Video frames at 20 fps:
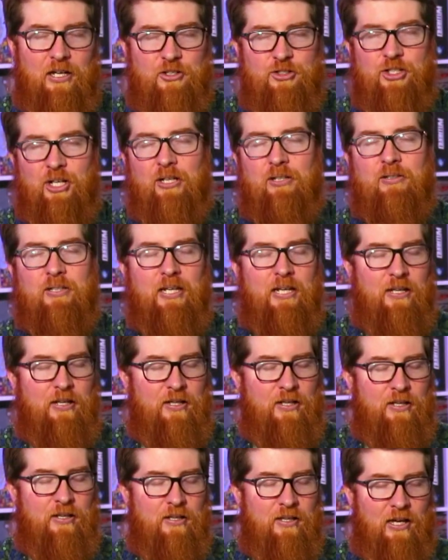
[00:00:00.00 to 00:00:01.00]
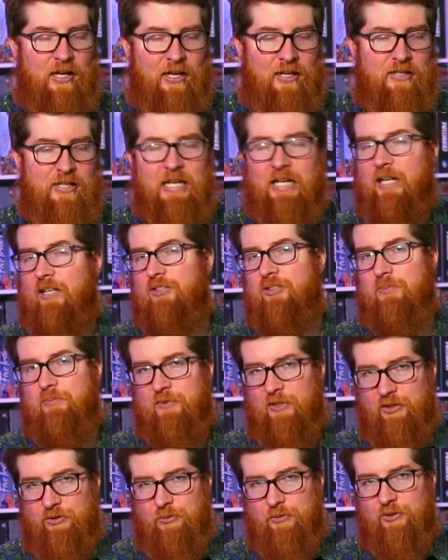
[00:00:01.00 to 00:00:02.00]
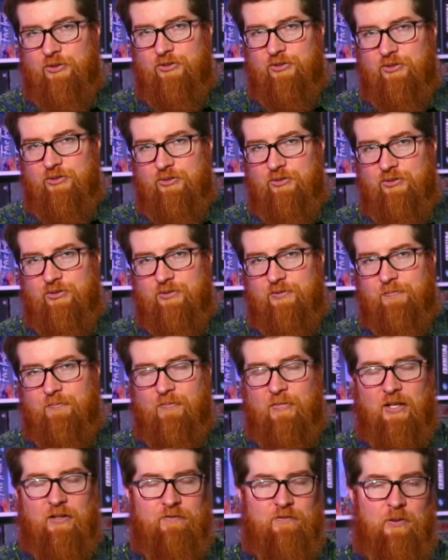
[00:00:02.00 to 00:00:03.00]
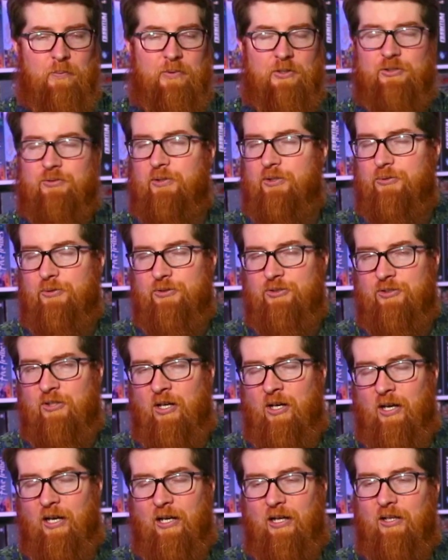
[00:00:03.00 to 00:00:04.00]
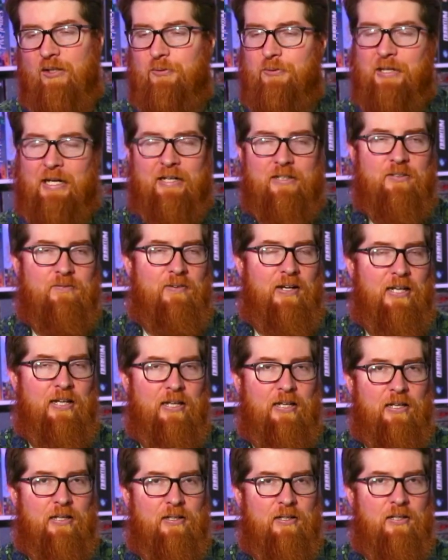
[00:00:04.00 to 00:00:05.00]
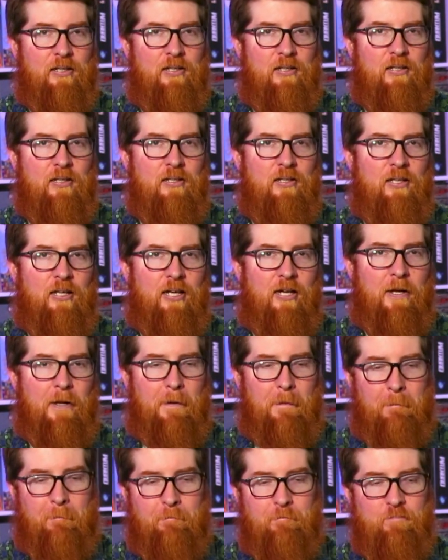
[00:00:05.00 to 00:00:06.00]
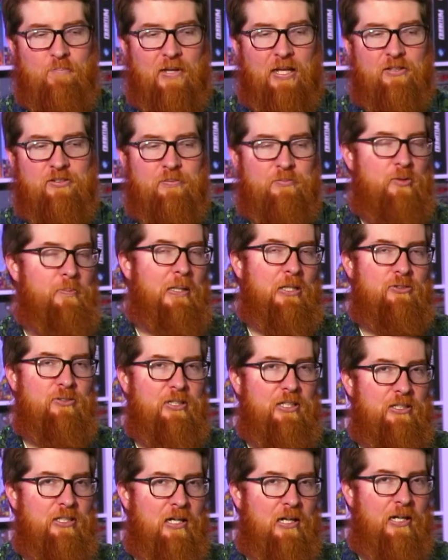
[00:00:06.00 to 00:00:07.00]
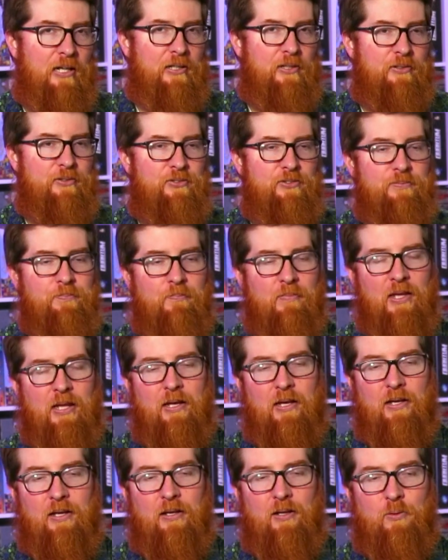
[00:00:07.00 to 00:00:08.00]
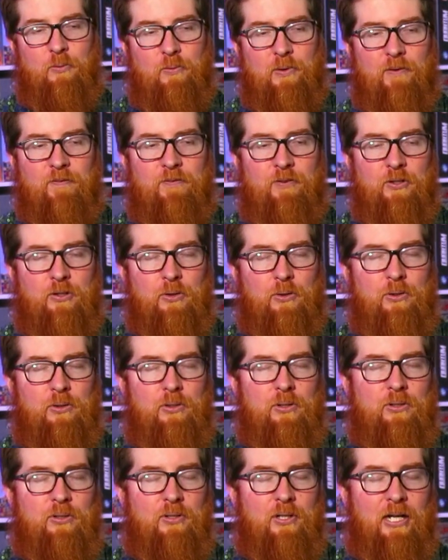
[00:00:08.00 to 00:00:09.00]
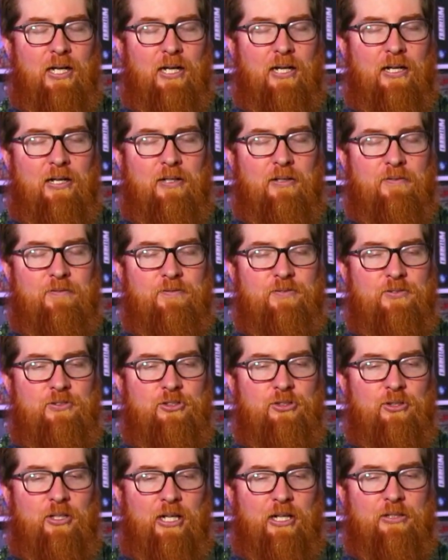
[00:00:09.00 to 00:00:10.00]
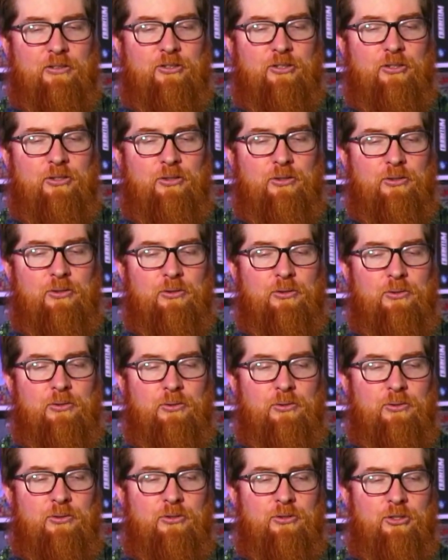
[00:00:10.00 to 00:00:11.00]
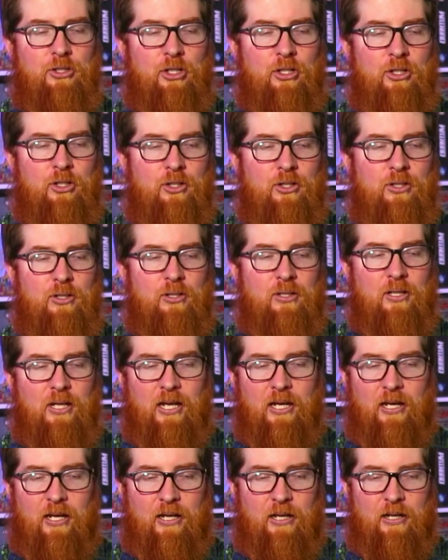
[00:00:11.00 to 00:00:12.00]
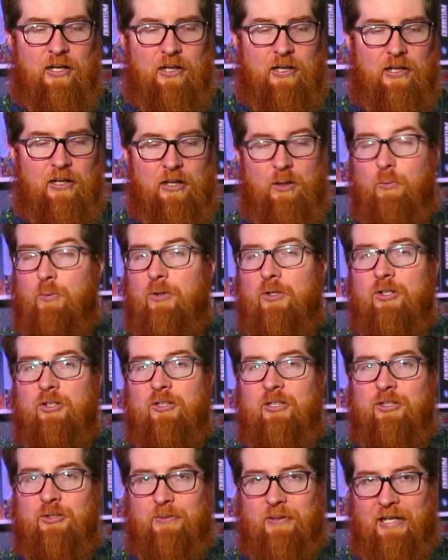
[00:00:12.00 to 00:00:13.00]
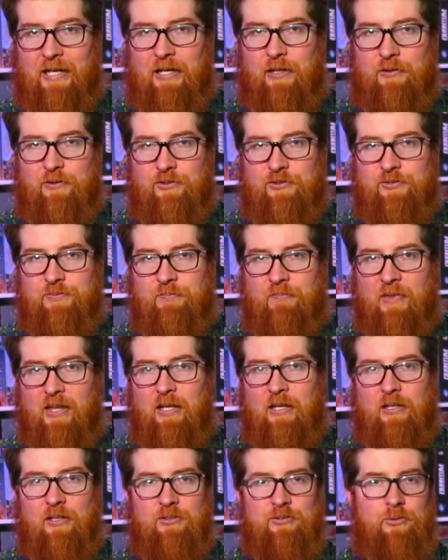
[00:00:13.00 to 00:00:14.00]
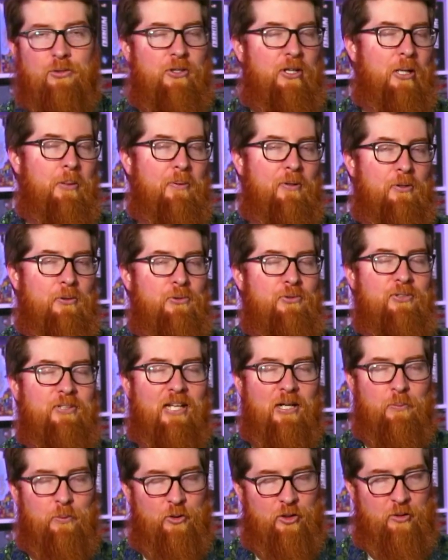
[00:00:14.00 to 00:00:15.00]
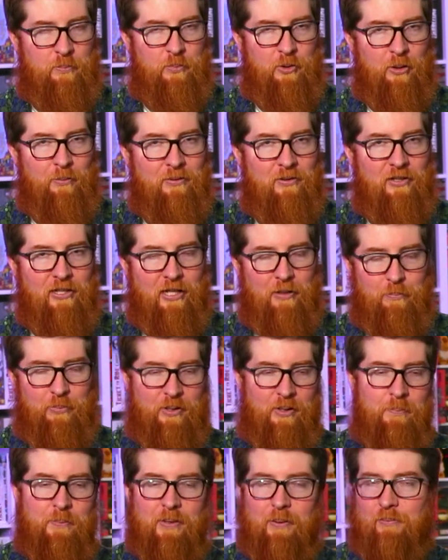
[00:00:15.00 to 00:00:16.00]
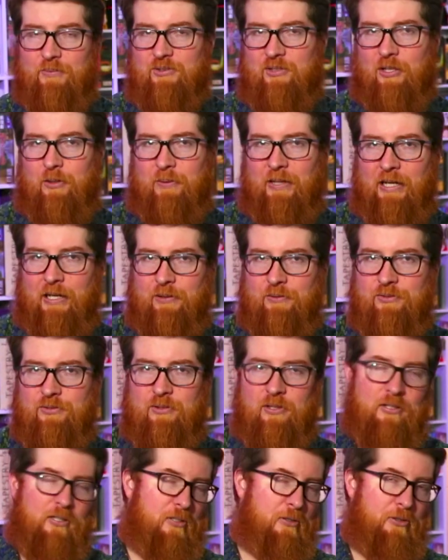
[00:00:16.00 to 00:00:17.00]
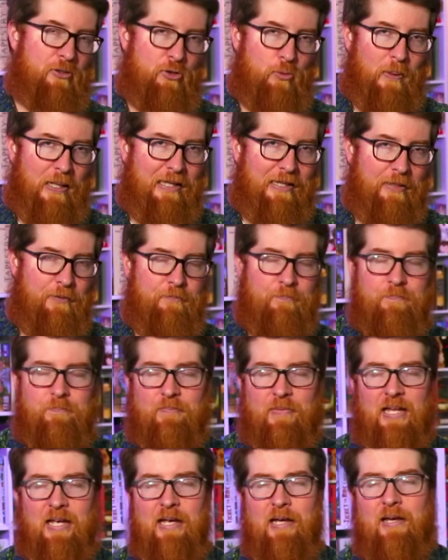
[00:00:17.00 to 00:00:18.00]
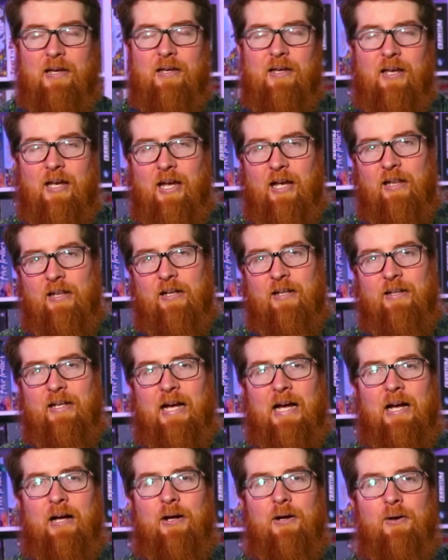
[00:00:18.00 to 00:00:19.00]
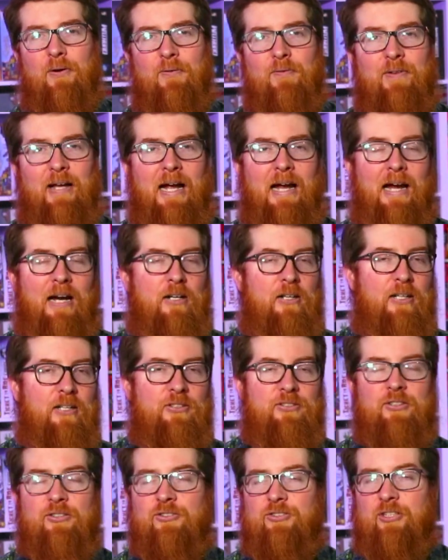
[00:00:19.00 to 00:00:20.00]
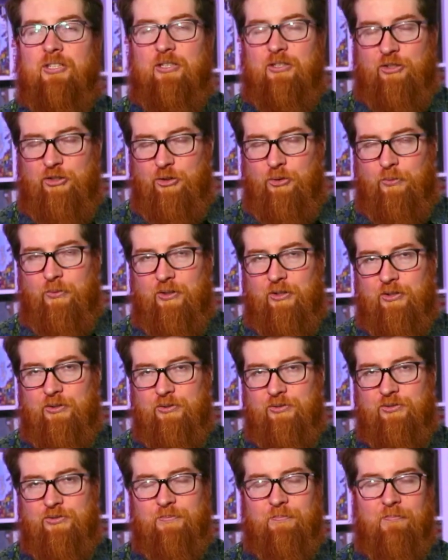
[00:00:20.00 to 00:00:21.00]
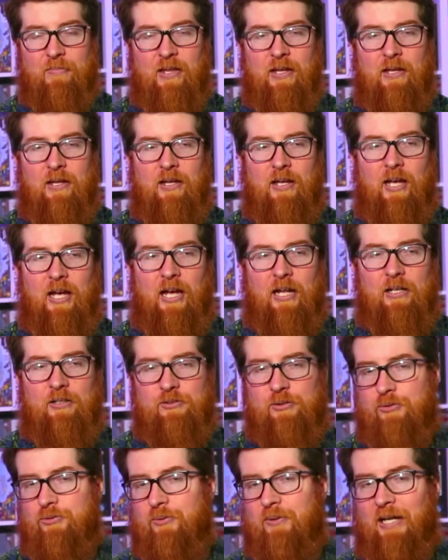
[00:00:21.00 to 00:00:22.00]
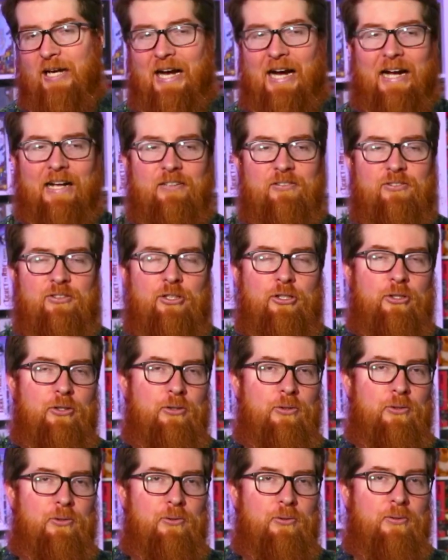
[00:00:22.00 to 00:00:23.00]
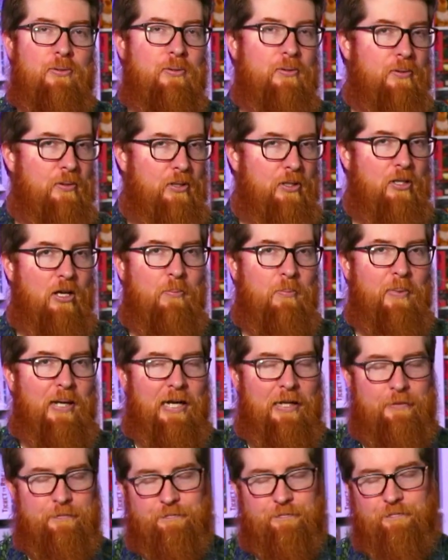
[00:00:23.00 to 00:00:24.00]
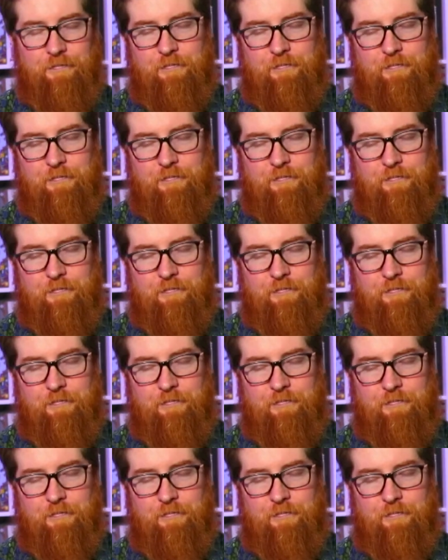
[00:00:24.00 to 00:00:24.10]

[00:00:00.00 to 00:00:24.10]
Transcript: generally getting some resources from this resource tile, or activating some specialty tiles with the goal of trying to turn a worker into a house. So you end up losing that worker permanently, but he becomes a little house or dwelling. And then now that area is considered yours, and it also adds to the combat.